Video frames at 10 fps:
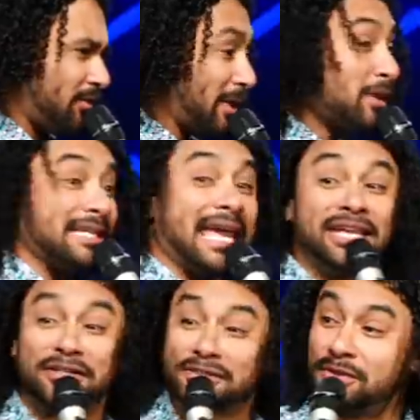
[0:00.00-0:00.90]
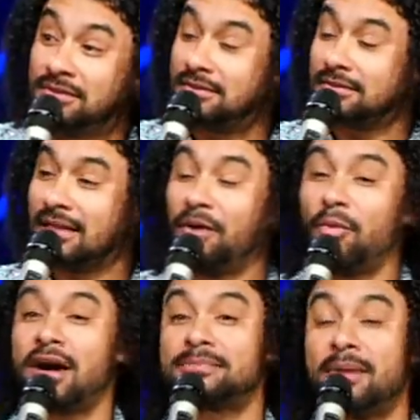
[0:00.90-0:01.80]
When I was eight years old, I
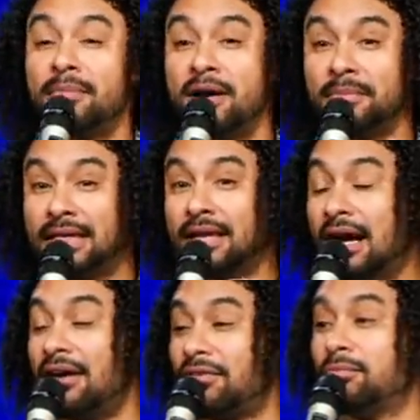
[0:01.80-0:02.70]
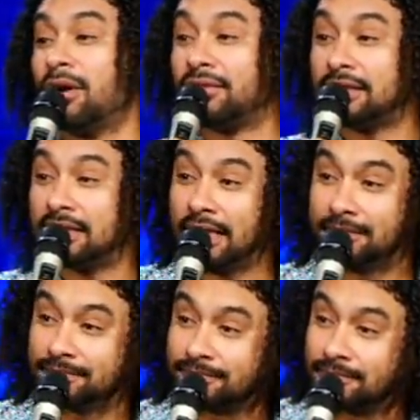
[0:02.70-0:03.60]
watched my mom kick off her boyfriend's leg.